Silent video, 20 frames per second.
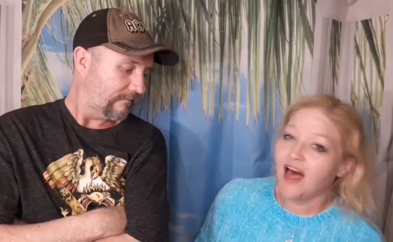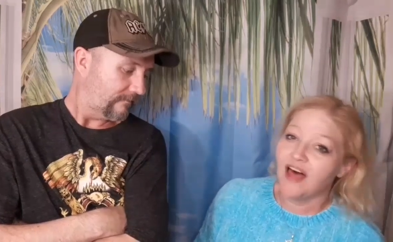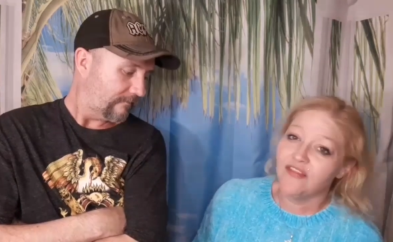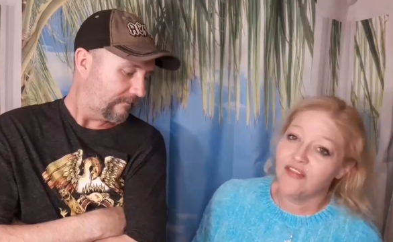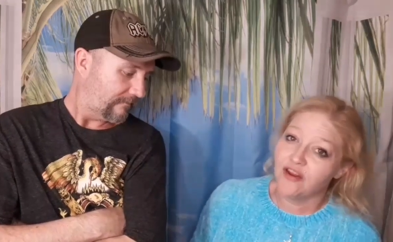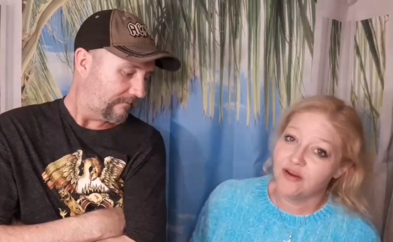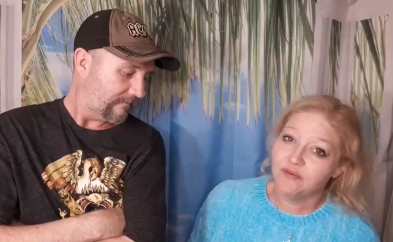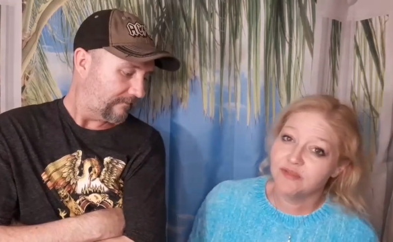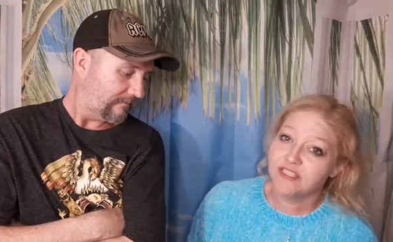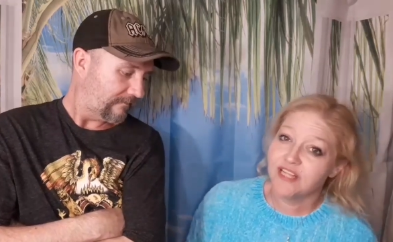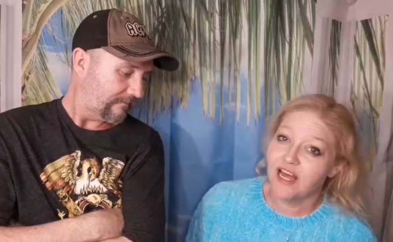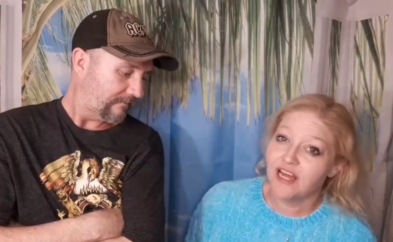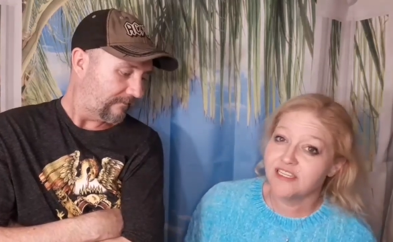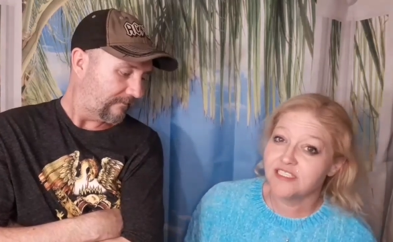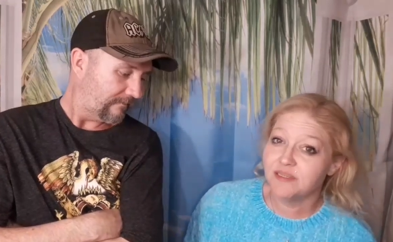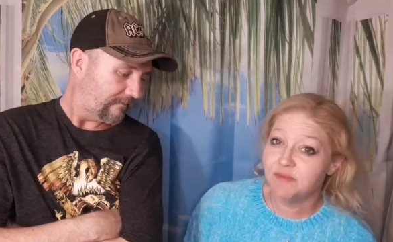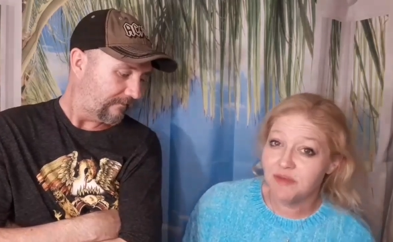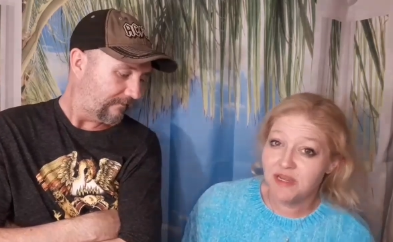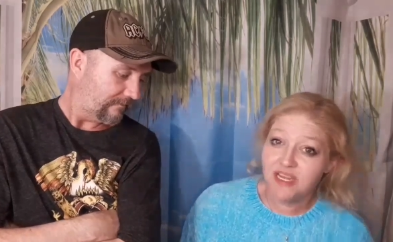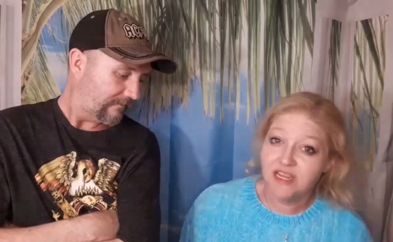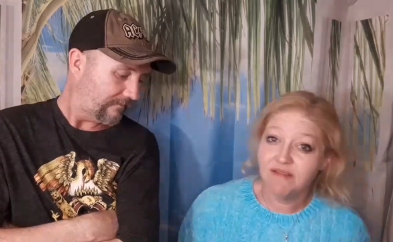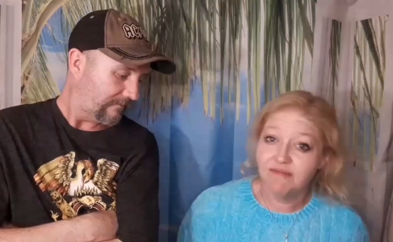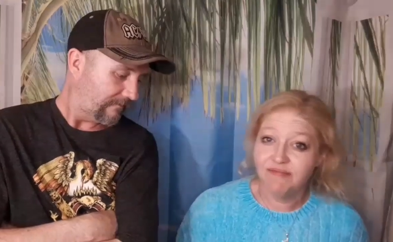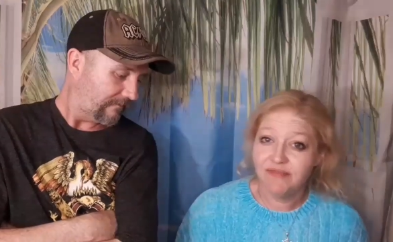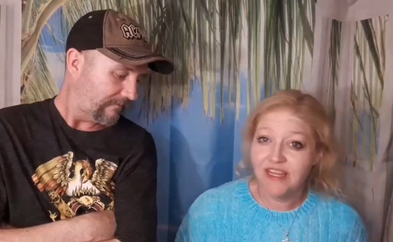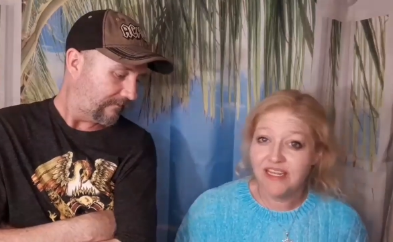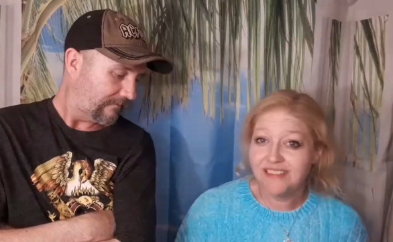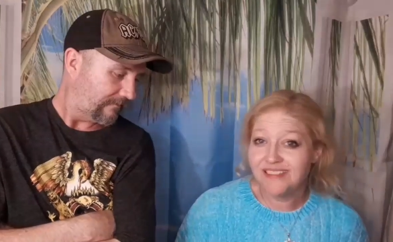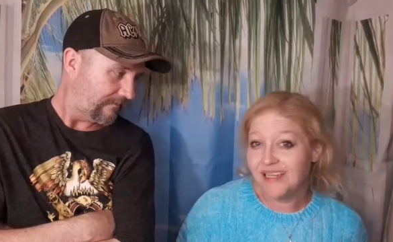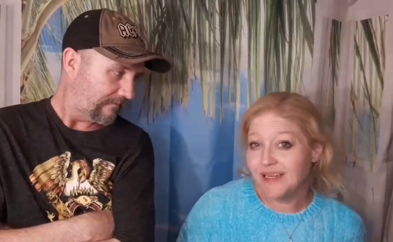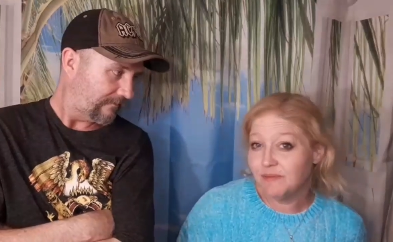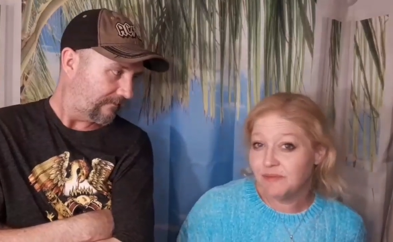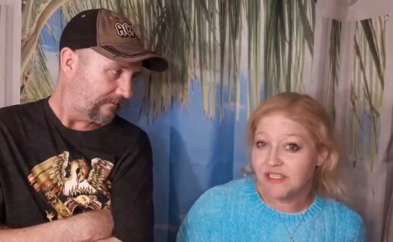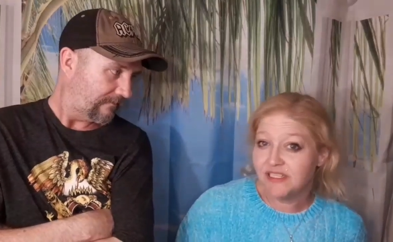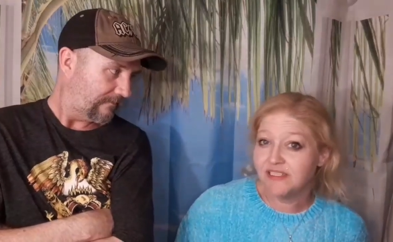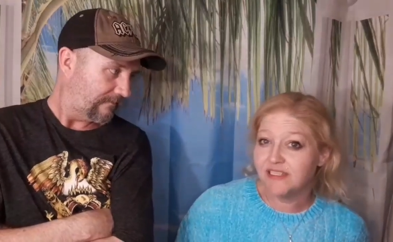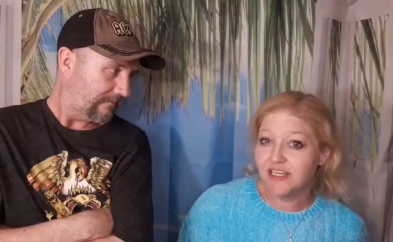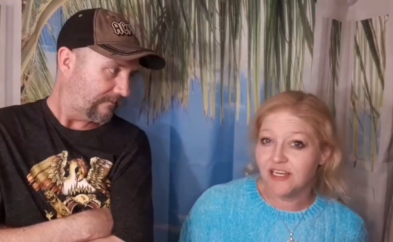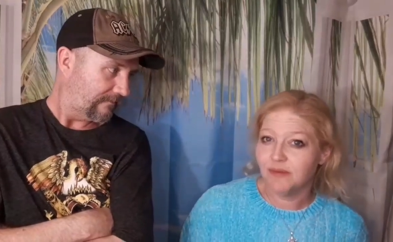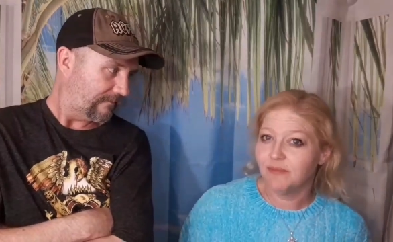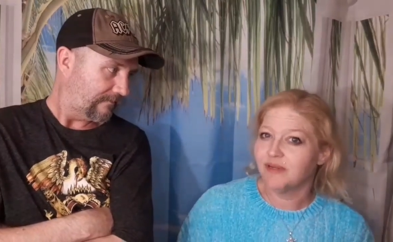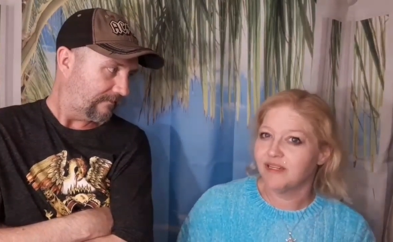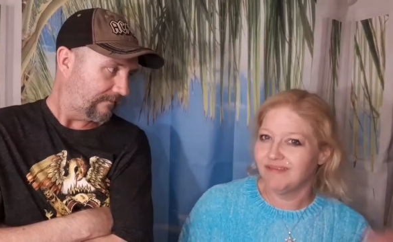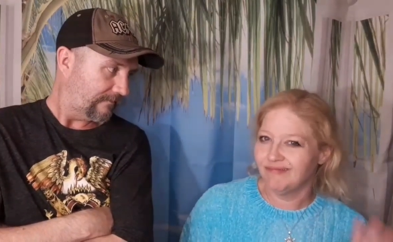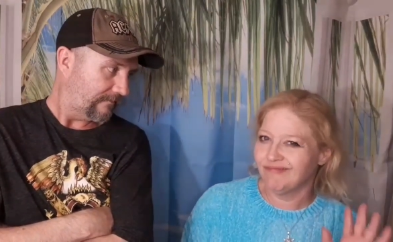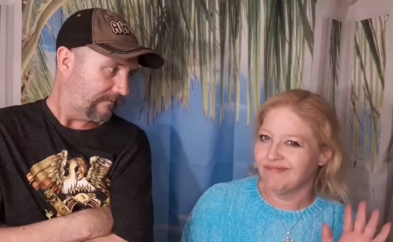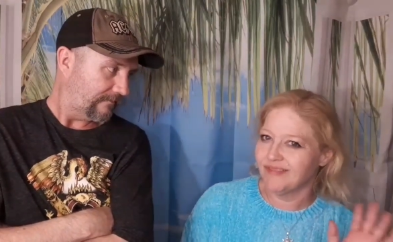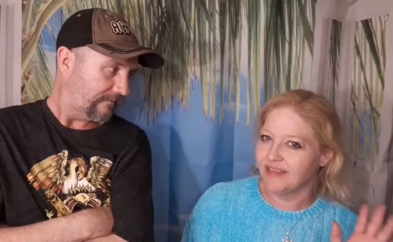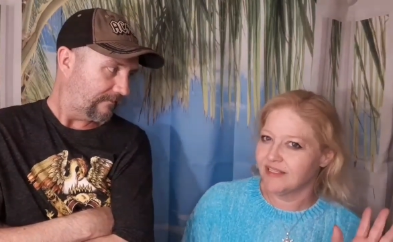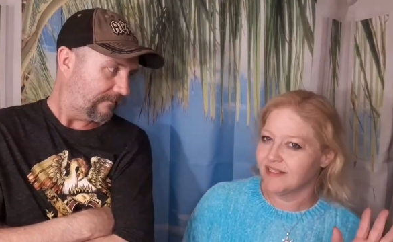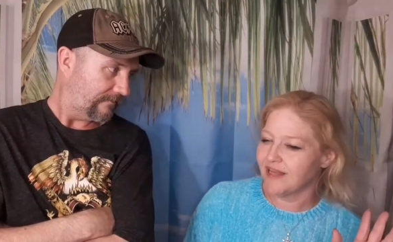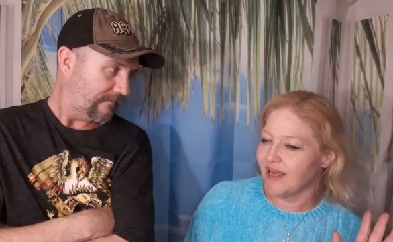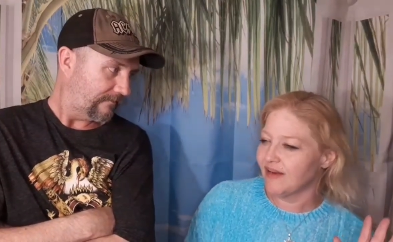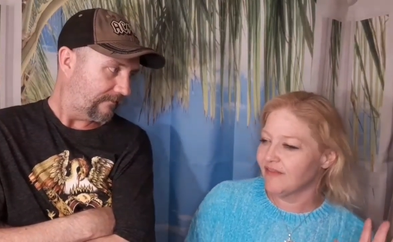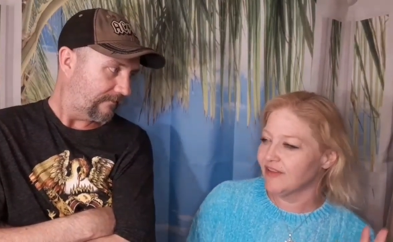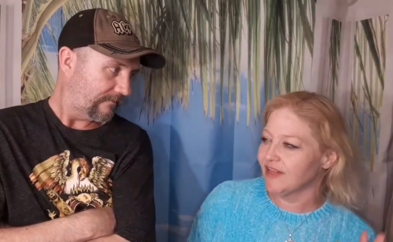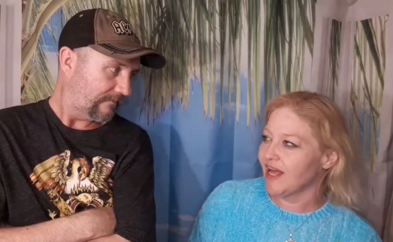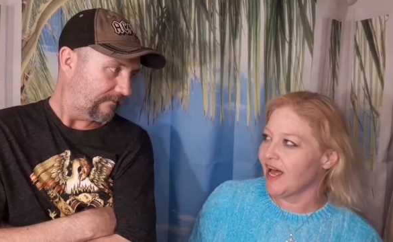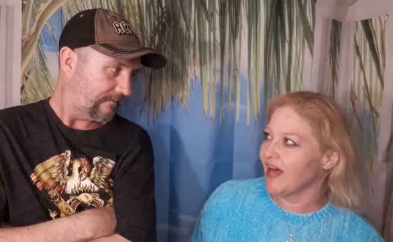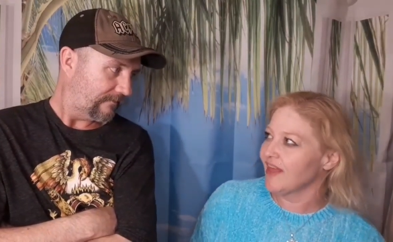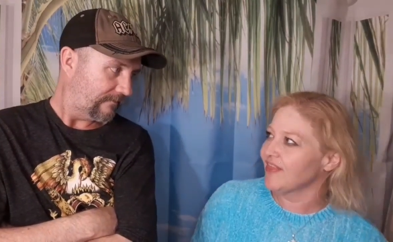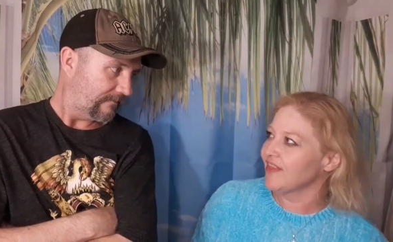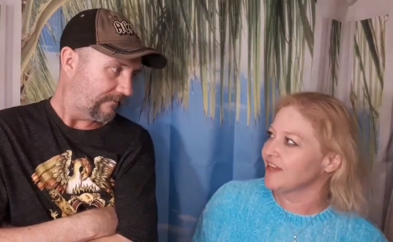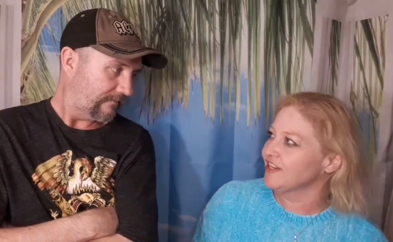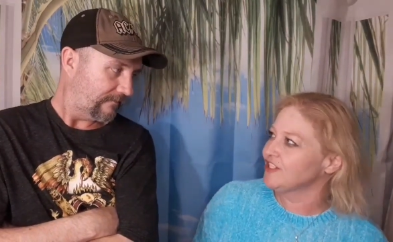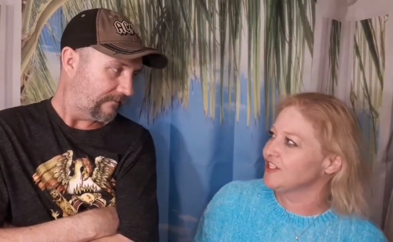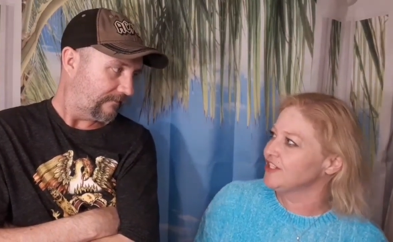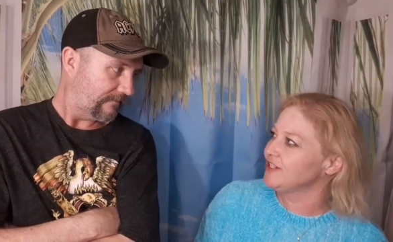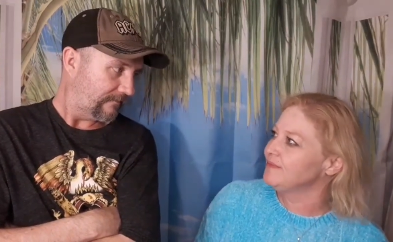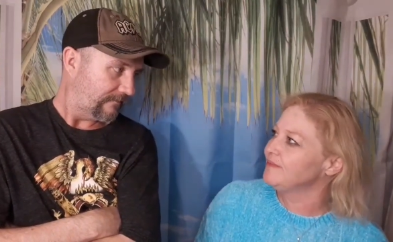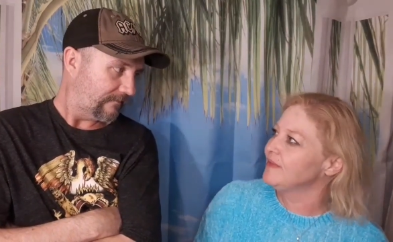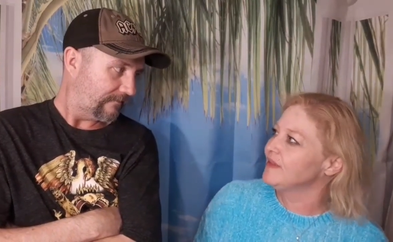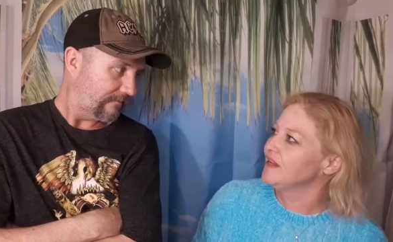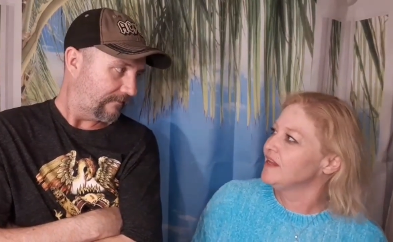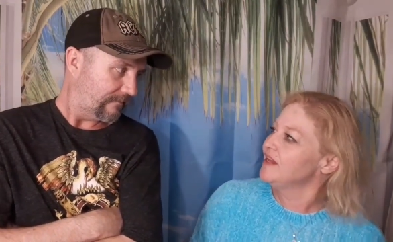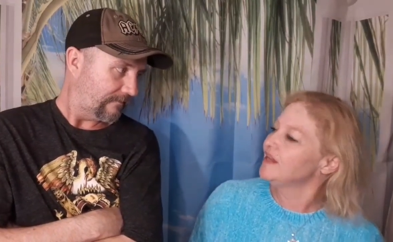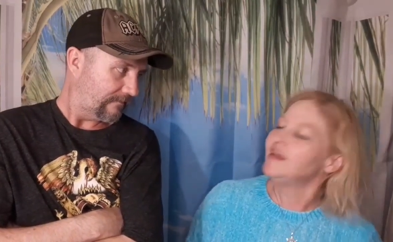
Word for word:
Speaker 1: I thought he was lying to me. He, he seemed sincere, but it's kind of a lie thing, too.